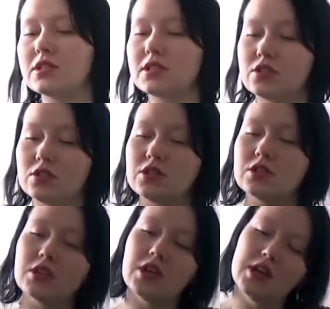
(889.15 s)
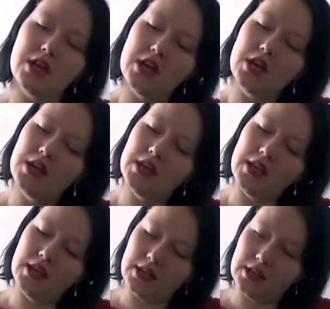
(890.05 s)
sections
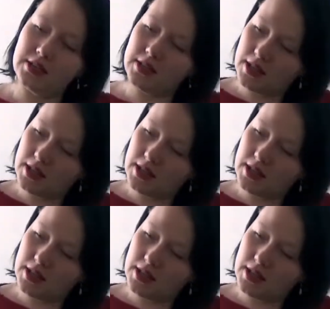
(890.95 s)
in it,